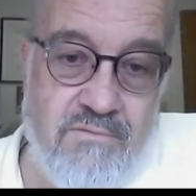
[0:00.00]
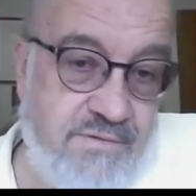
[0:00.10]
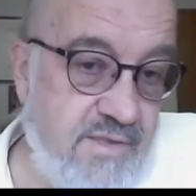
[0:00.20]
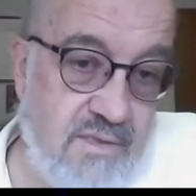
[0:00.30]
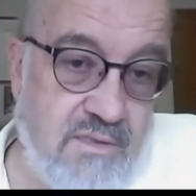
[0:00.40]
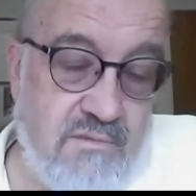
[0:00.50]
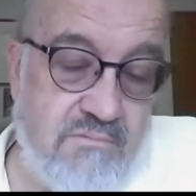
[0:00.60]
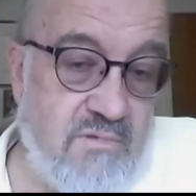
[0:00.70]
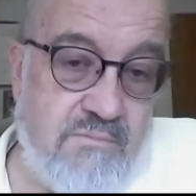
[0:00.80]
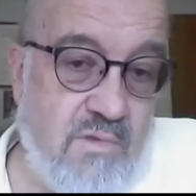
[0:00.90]
feel
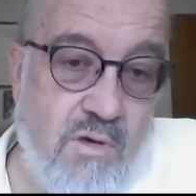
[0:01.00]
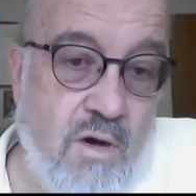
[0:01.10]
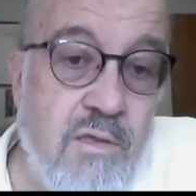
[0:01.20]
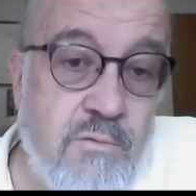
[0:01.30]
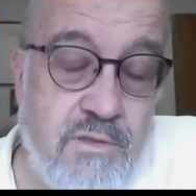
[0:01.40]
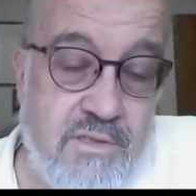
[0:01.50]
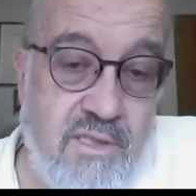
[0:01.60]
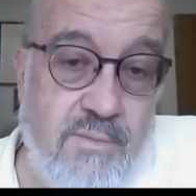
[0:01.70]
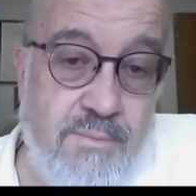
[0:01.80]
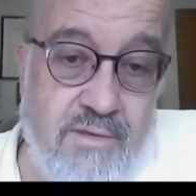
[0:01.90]
awkward
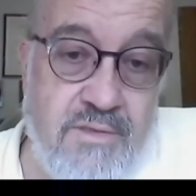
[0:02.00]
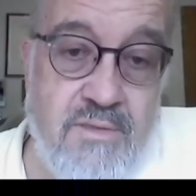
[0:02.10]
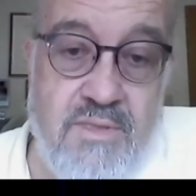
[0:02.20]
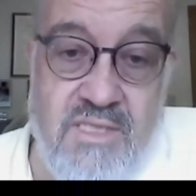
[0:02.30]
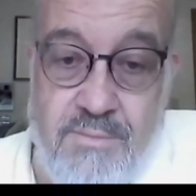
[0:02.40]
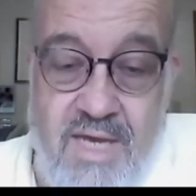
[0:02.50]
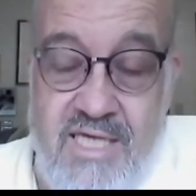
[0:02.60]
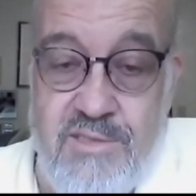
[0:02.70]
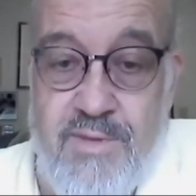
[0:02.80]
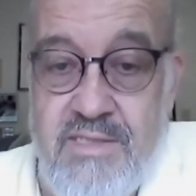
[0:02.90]
about some
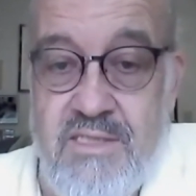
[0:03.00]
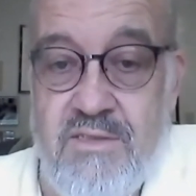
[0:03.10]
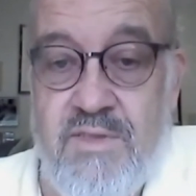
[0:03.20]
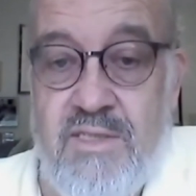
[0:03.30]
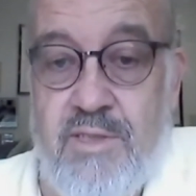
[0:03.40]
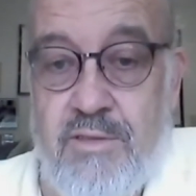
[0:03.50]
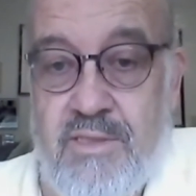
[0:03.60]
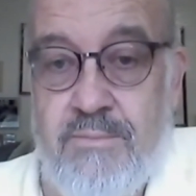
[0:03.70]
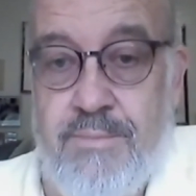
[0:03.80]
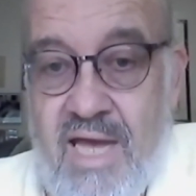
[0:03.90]
aspects of the
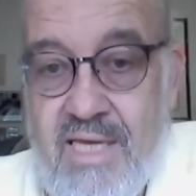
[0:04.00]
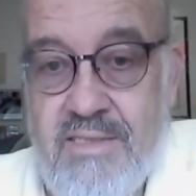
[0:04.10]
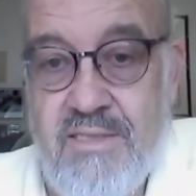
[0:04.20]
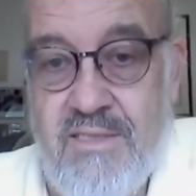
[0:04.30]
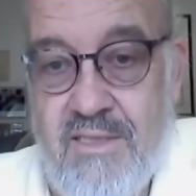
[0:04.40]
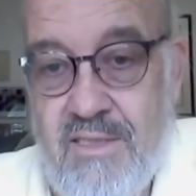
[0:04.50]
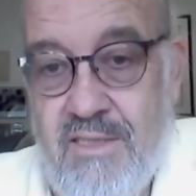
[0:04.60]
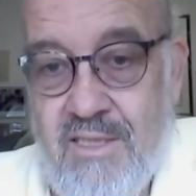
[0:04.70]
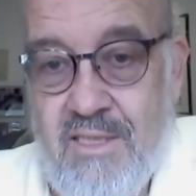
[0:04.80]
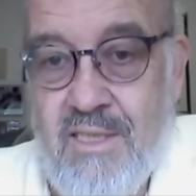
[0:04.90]
American past,
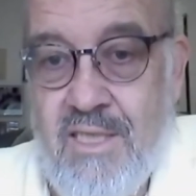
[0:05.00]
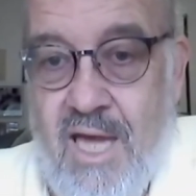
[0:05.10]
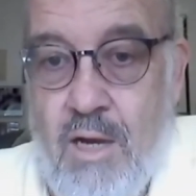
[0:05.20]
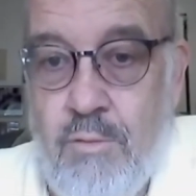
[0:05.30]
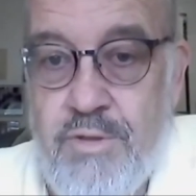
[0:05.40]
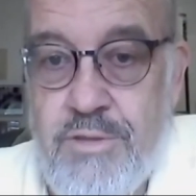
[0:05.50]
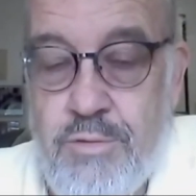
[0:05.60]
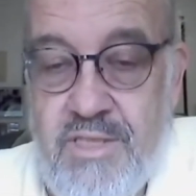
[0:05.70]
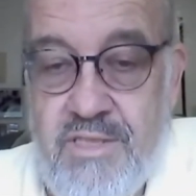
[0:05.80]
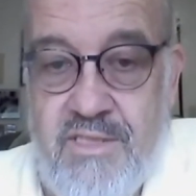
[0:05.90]
how we
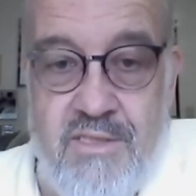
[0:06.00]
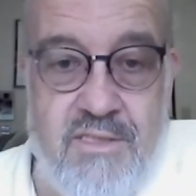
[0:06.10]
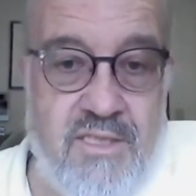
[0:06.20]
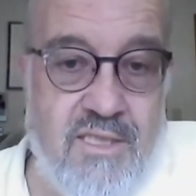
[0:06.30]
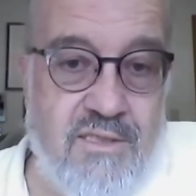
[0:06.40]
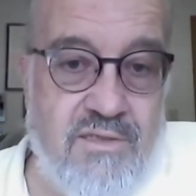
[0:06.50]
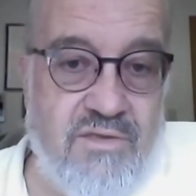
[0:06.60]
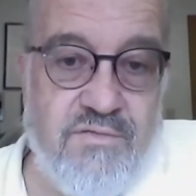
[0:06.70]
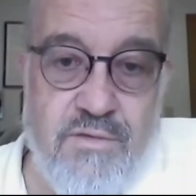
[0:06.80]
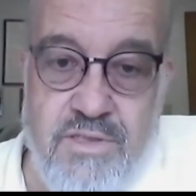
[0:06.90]
treated
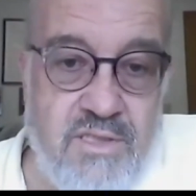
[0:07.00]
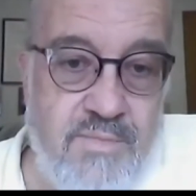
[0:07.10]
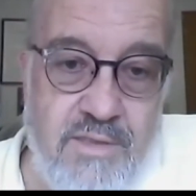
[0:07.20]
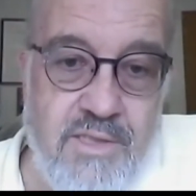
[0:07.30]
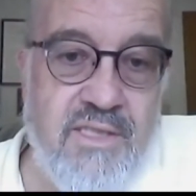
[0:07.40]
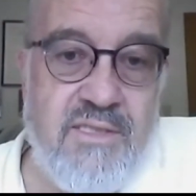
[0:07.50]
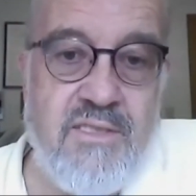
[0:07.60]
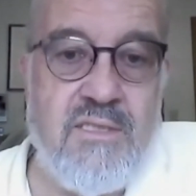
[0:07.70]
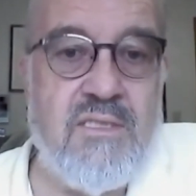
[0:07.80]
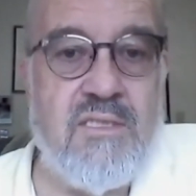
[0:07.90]
the first
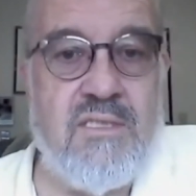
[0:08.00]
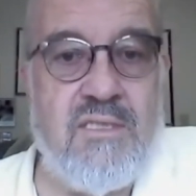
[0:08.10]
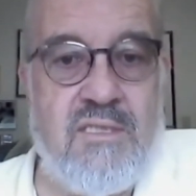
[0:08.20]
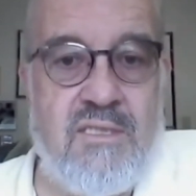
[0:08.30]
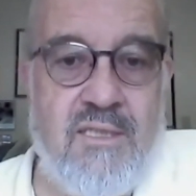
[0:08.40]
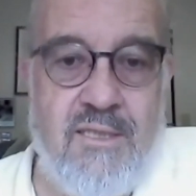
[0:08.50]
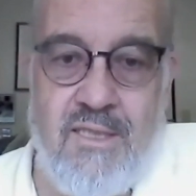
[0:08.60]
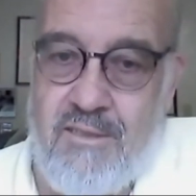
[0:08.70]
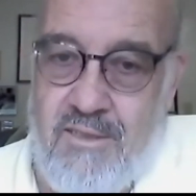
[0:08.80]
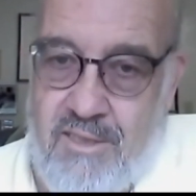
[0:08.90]
Americans, the
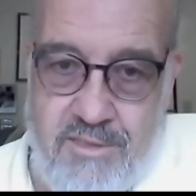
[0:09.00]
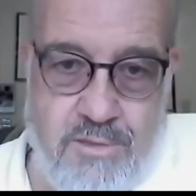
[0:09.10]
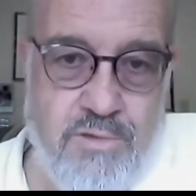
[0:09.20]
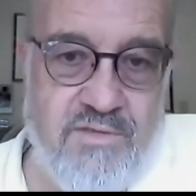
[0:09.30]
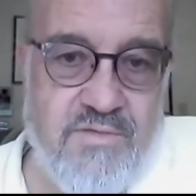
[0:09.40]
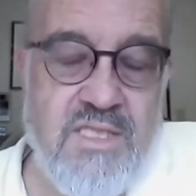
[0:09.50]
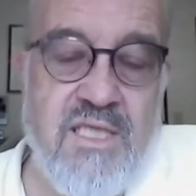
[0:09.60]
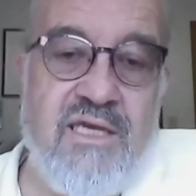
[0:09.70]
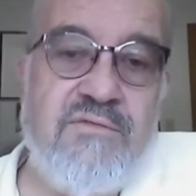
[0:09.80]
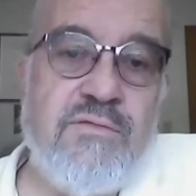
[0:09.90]
history of
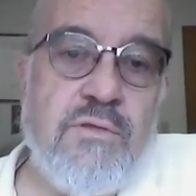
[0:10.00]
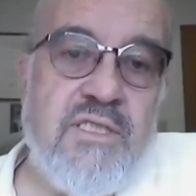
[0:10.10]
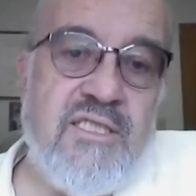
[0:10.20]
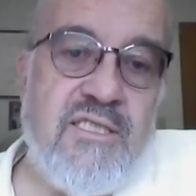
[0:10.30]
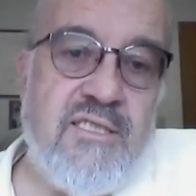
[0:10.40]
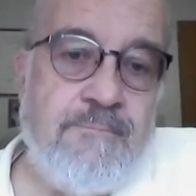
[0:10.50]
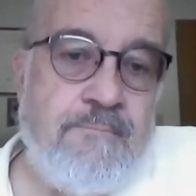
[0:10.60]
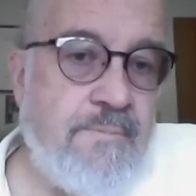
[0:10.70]
slavery,